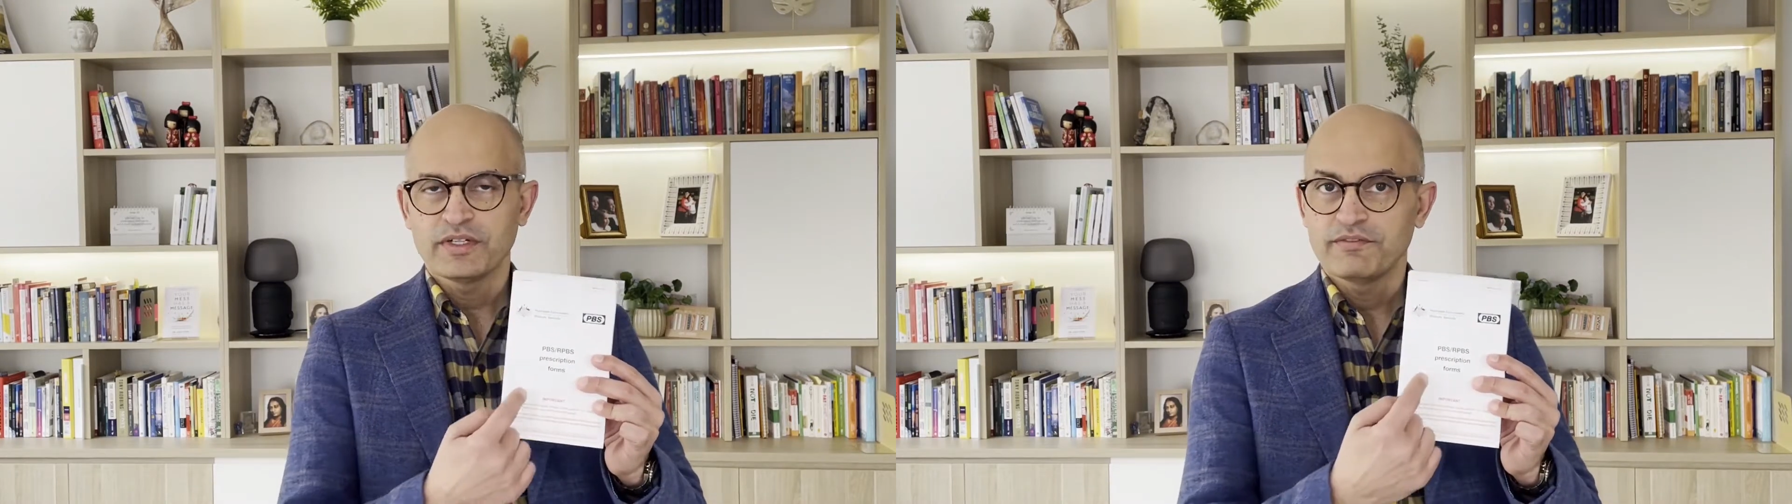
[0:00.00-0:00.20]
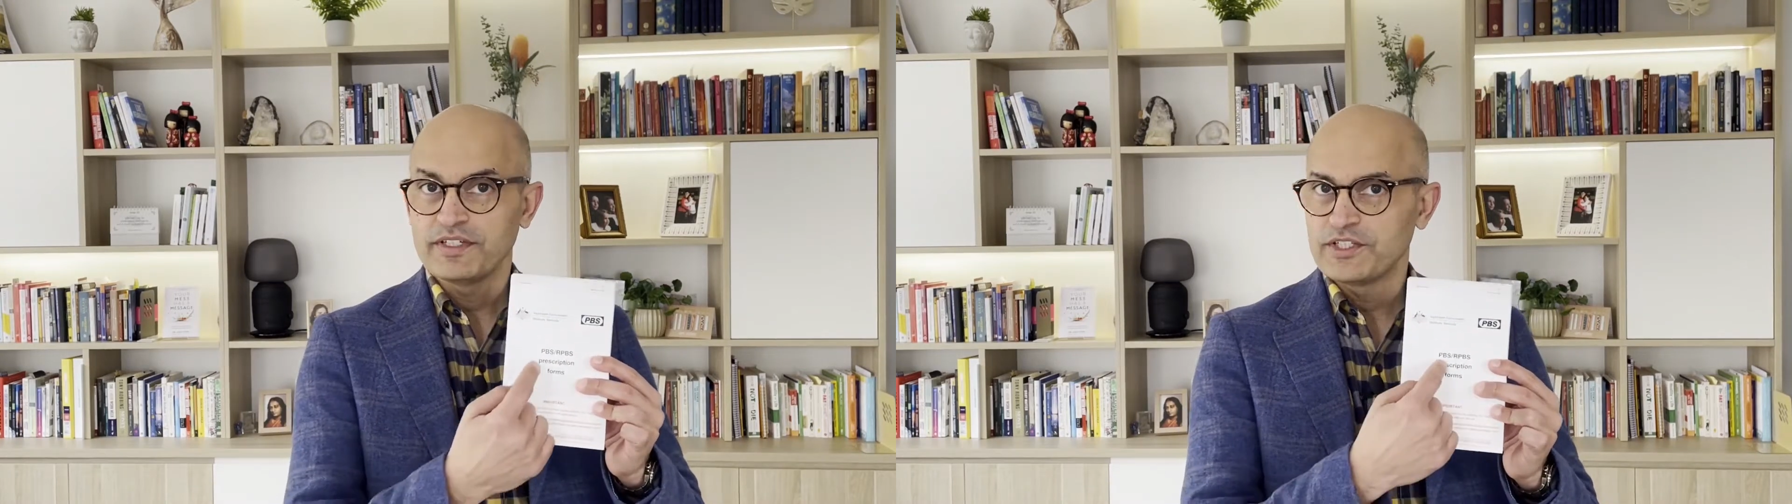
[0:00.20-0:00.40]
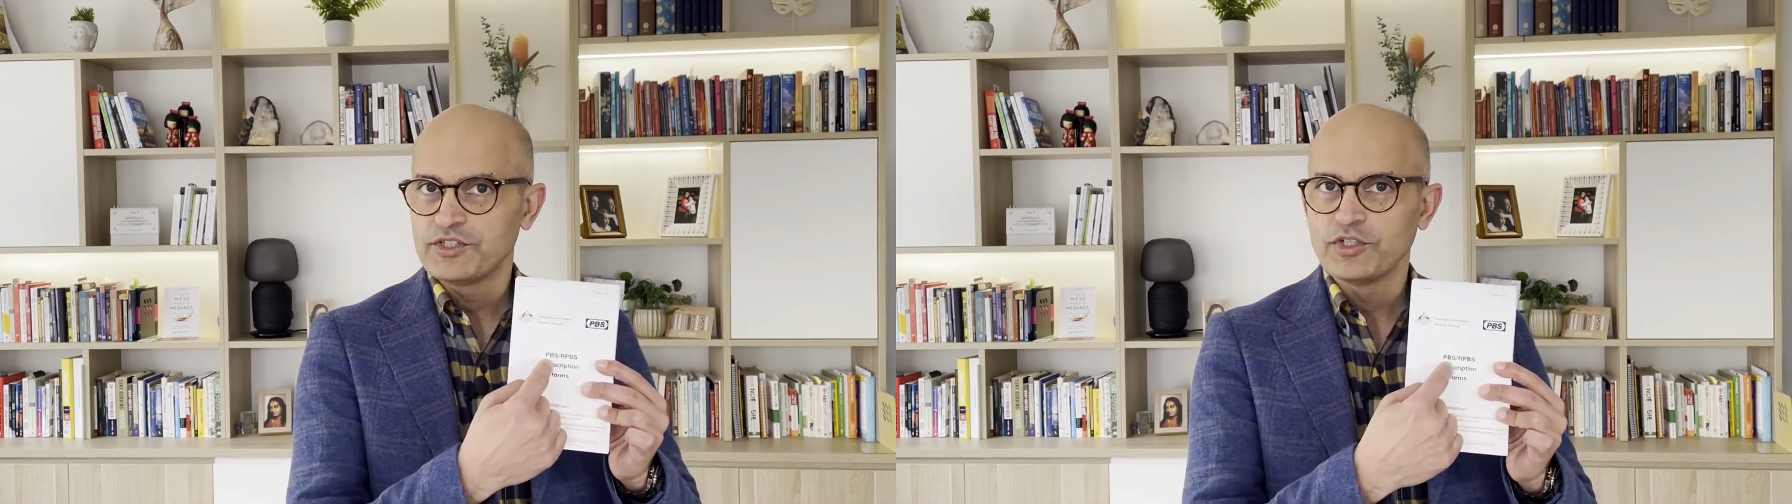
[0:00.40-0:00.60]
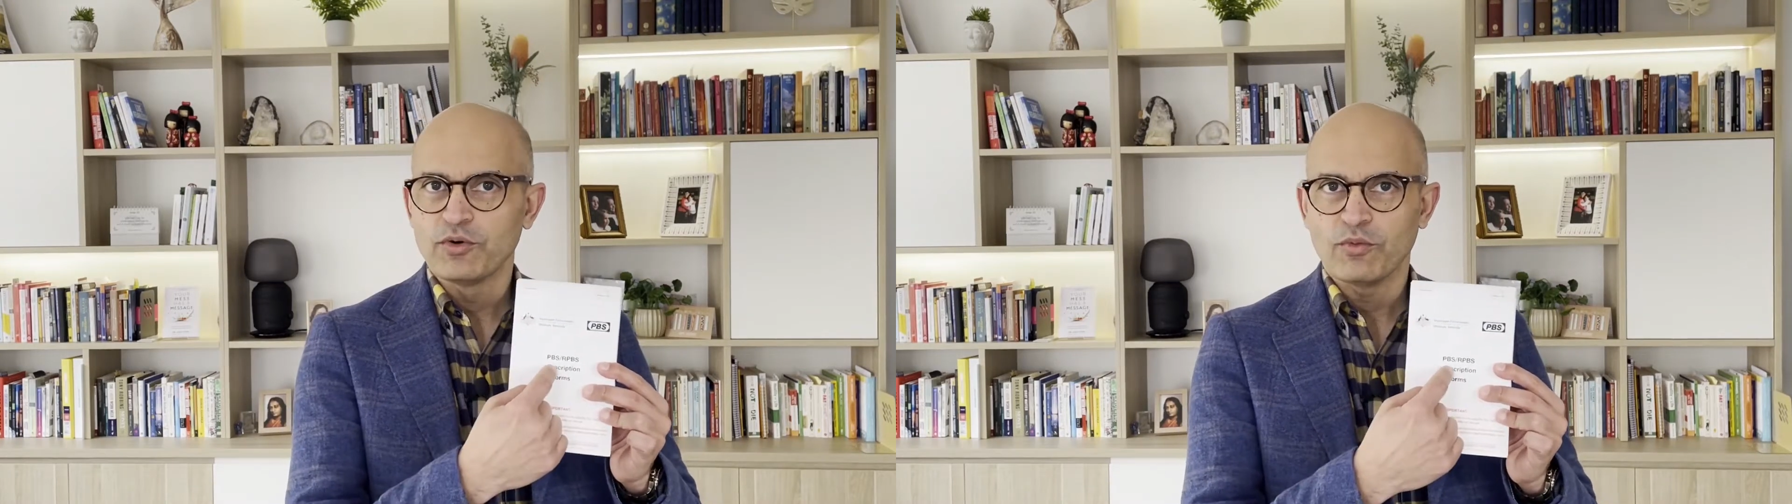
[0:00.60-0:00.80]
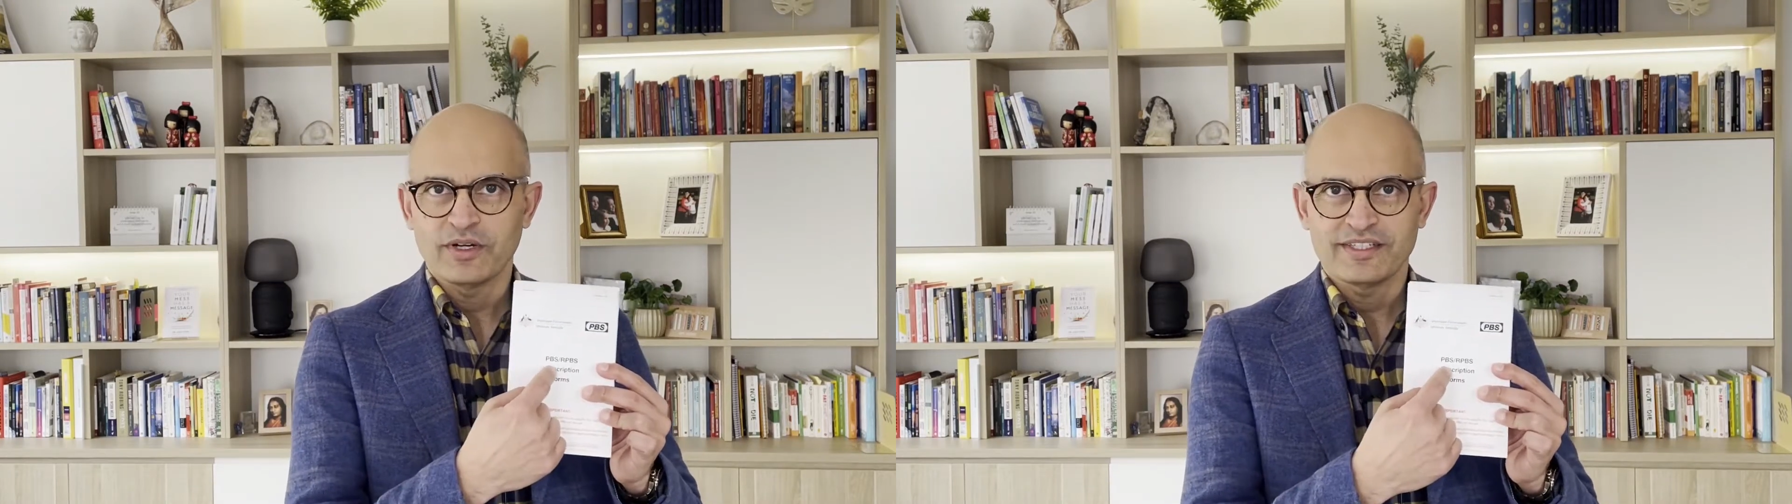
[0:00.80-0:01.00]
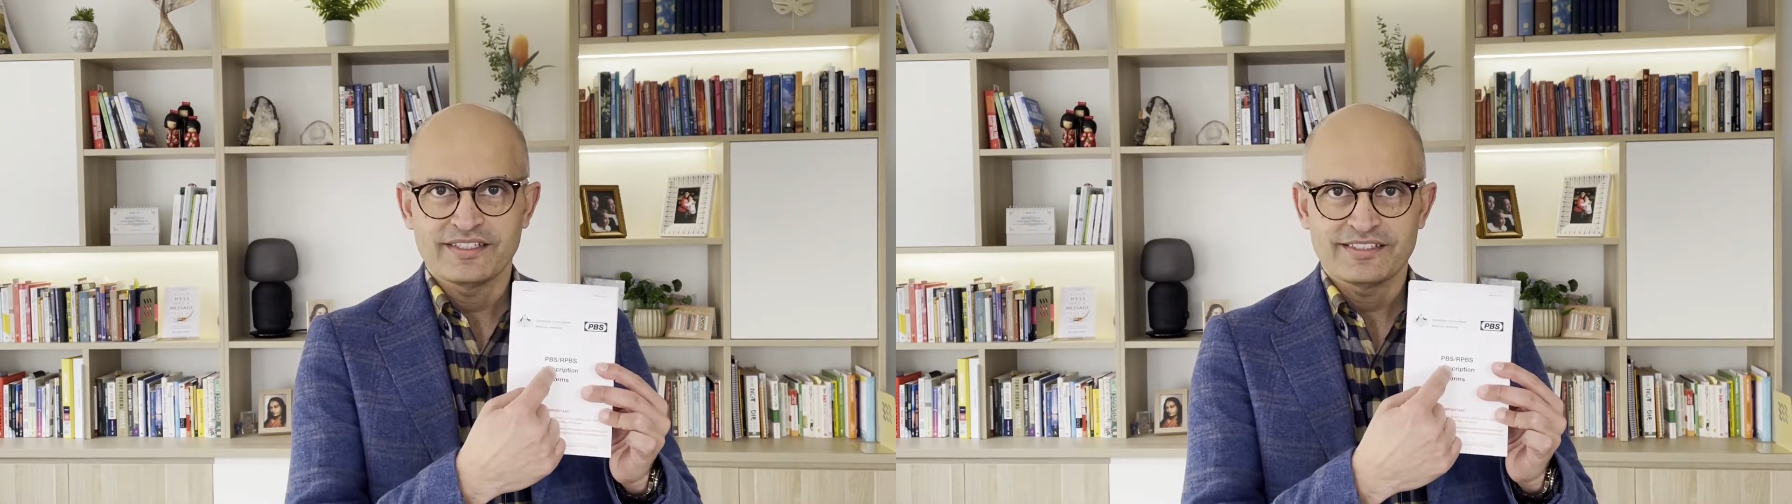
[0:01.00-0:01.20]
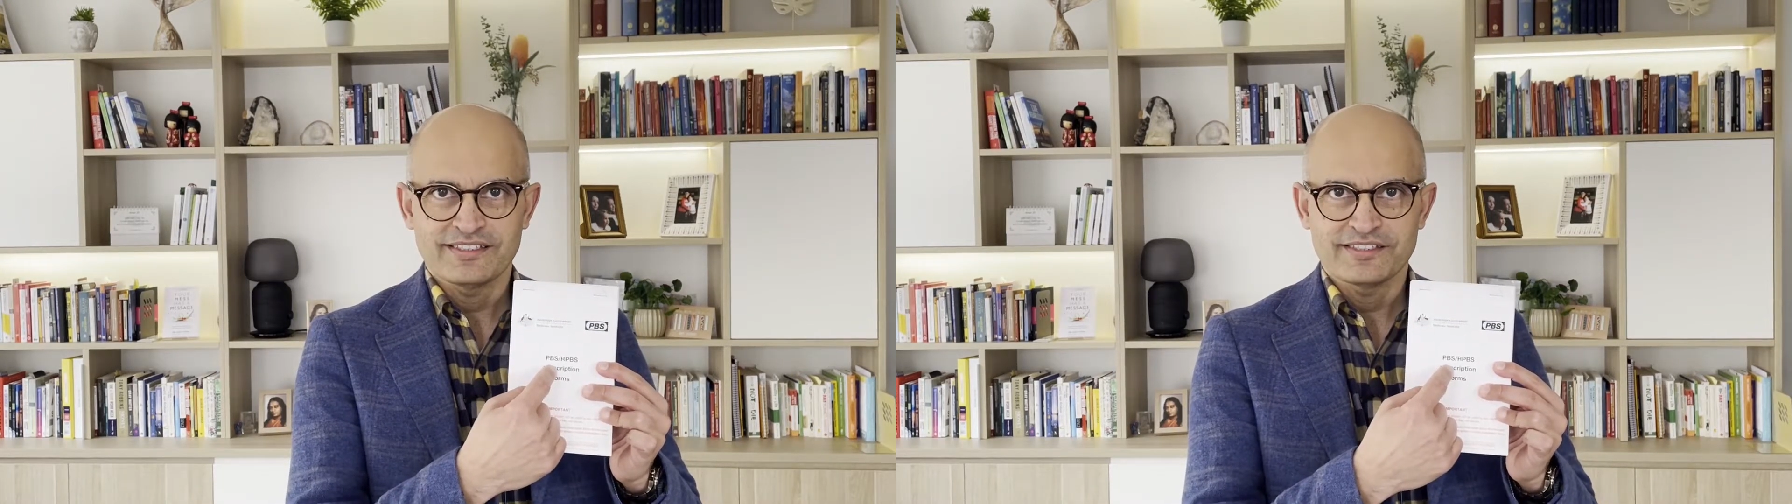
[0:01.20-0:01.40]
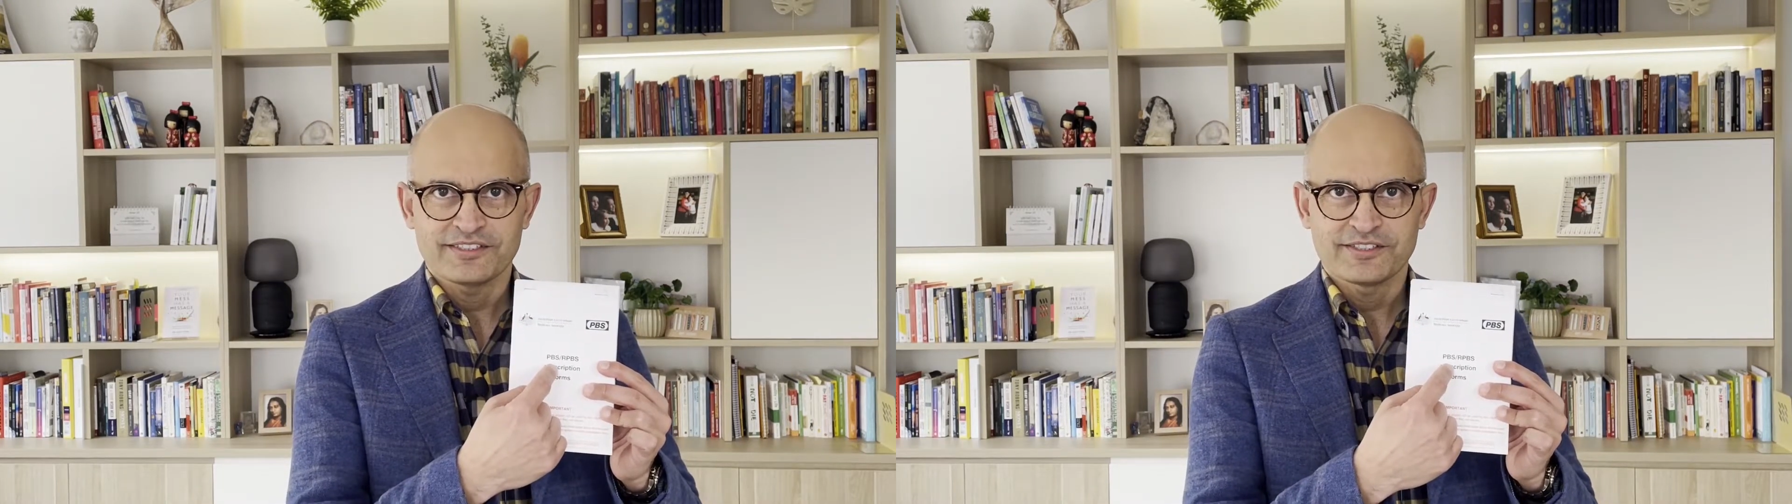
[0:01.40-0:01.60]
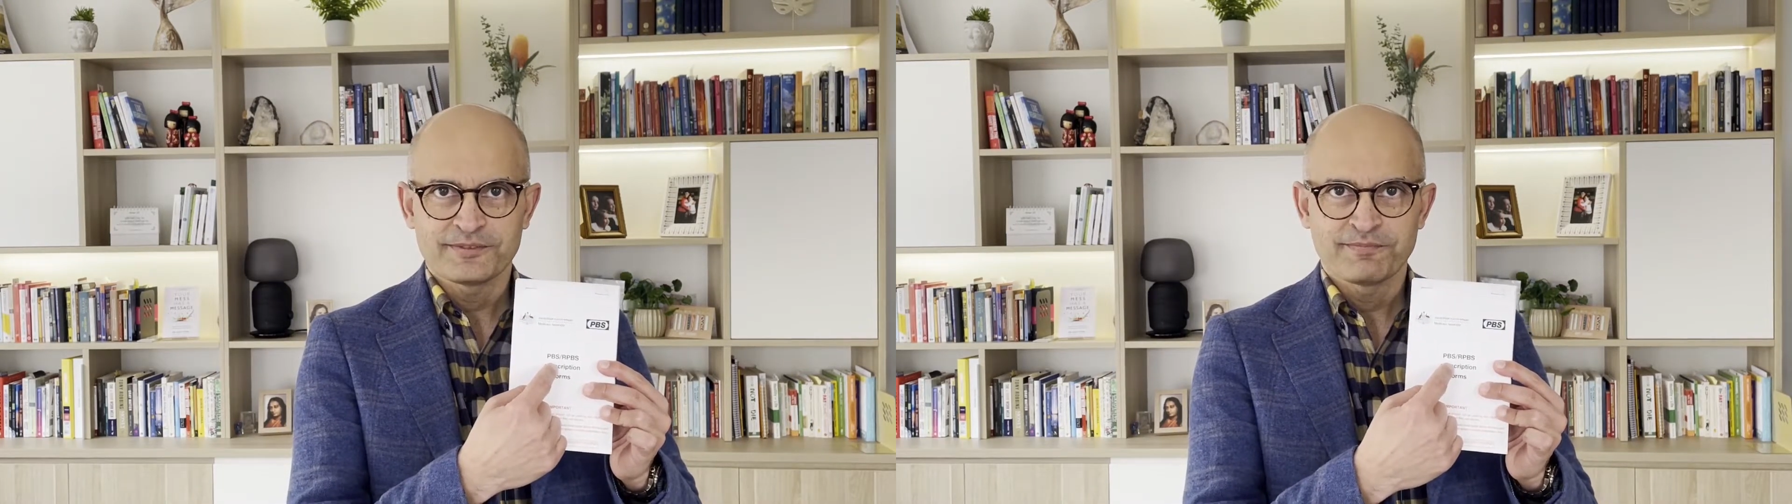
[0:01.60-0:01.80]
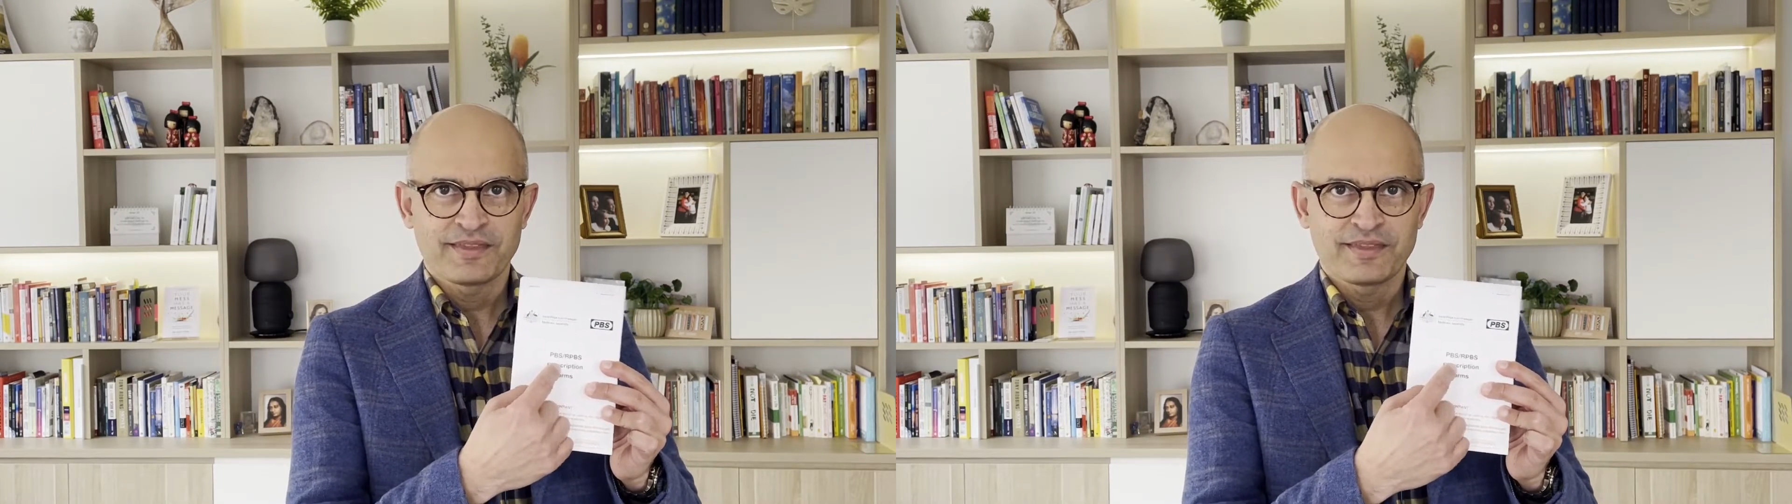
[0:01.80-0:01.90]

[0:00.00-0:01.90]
whether you know what this is.